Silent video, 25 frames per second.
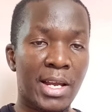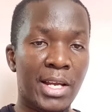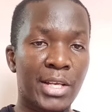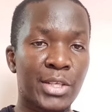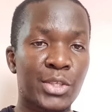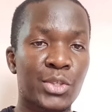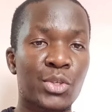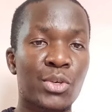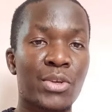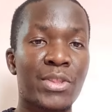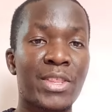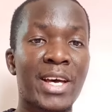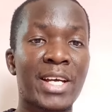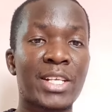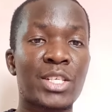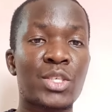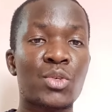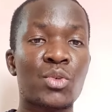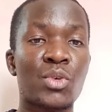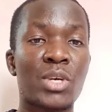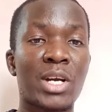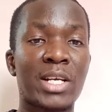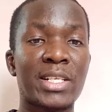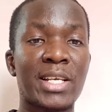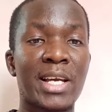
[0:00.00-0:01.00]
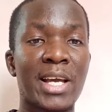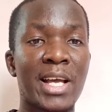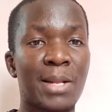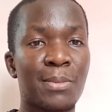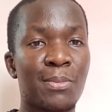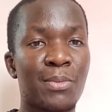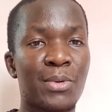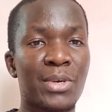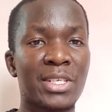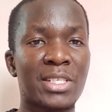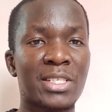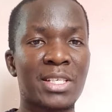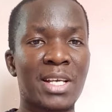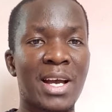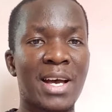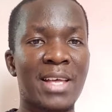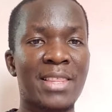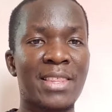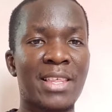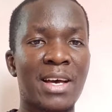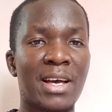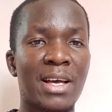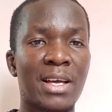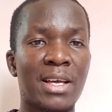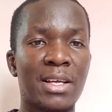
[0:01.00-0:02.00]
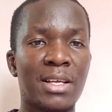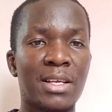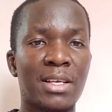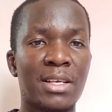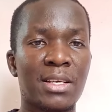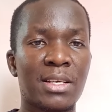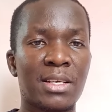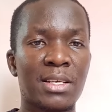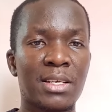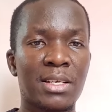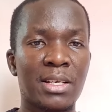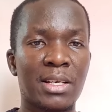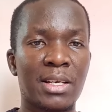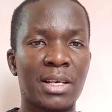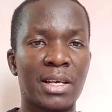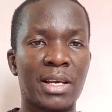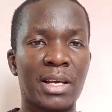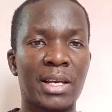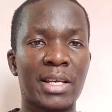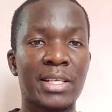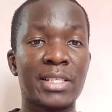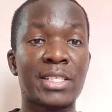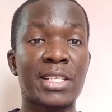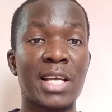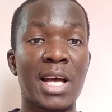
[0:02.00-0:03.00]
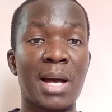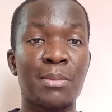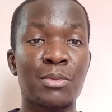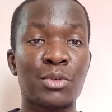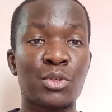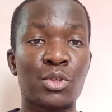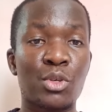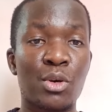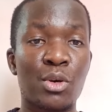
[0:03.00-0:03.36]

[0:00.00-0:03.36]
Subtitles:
so that you can help each other in terms